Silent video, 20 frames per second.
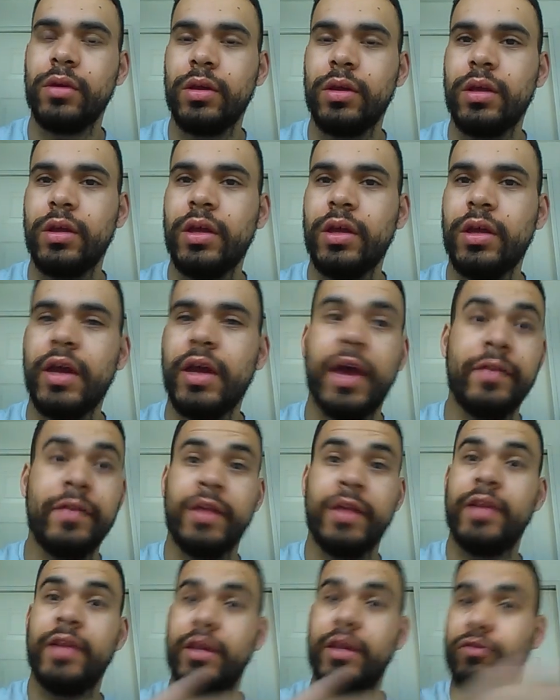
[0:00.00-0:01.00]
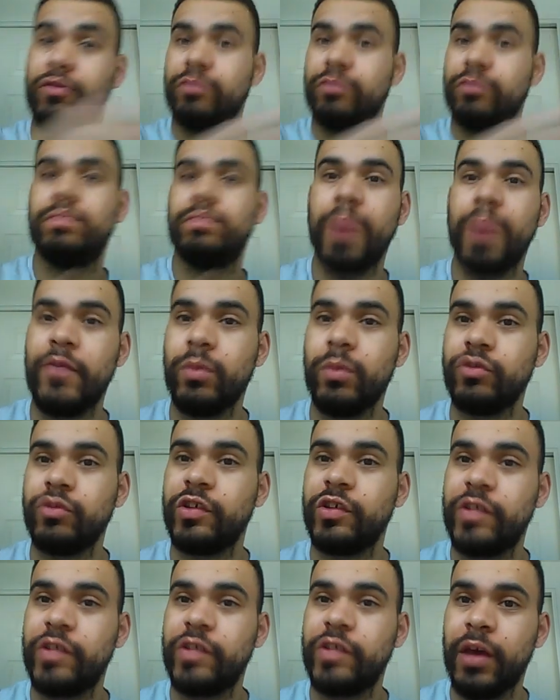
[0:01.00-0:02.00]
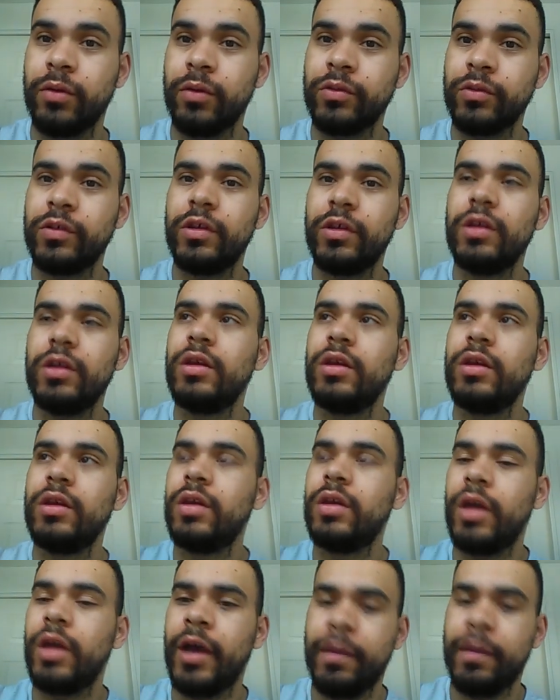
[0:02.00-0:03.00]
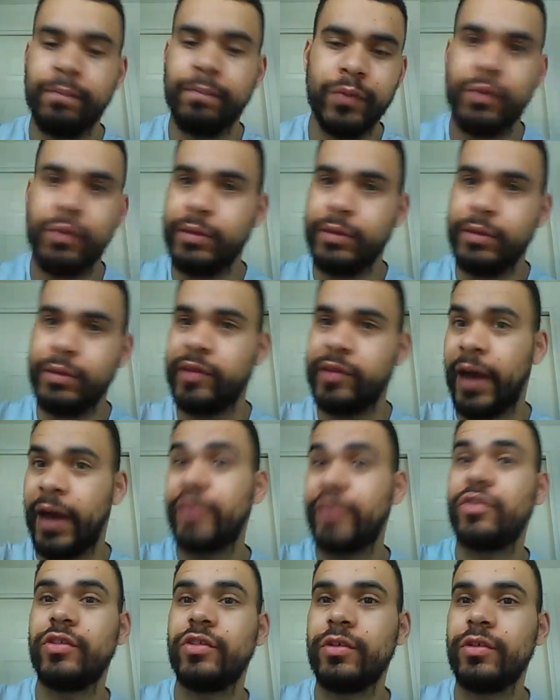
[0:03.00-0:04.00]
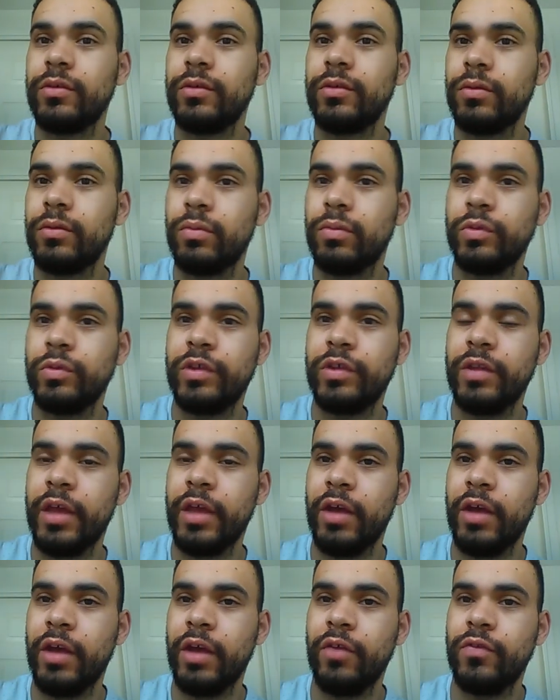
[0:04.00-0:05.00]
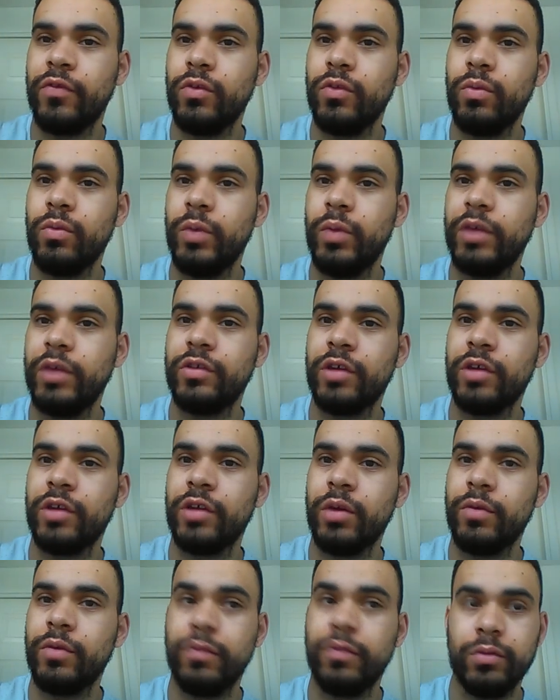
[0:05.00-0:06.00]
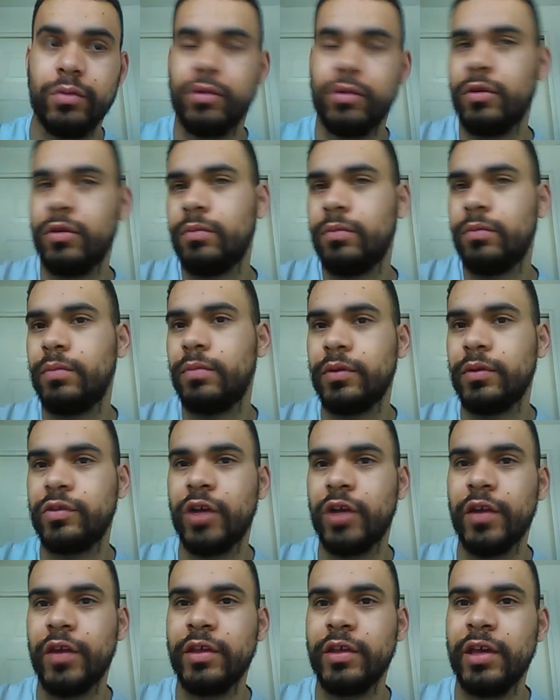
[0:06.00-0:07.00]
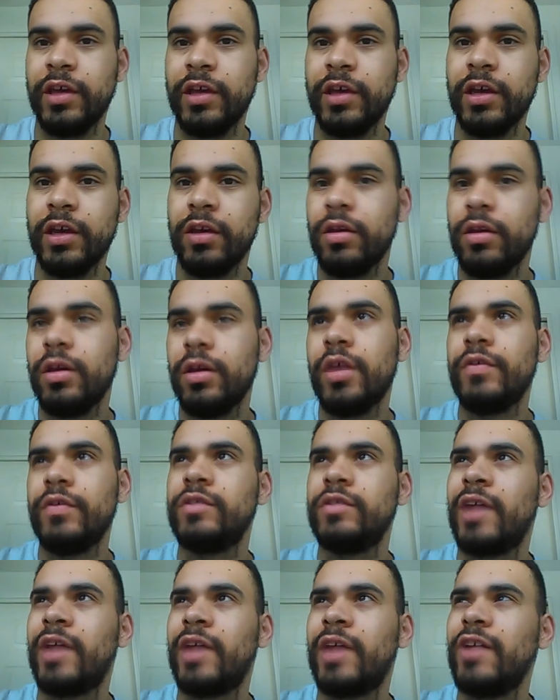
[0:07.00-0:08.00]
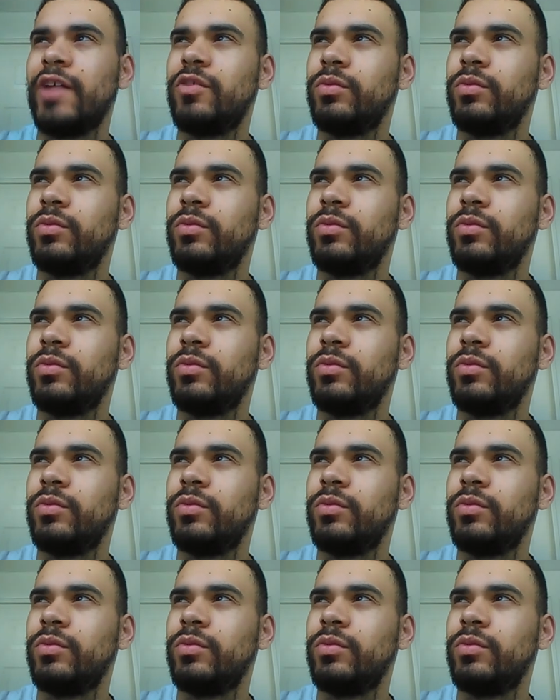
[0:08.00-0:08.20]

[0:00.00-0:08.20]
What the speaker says: and then everyone just sells. I mean, Dash was in there a few weeks ago. Start of the year. I think Dash went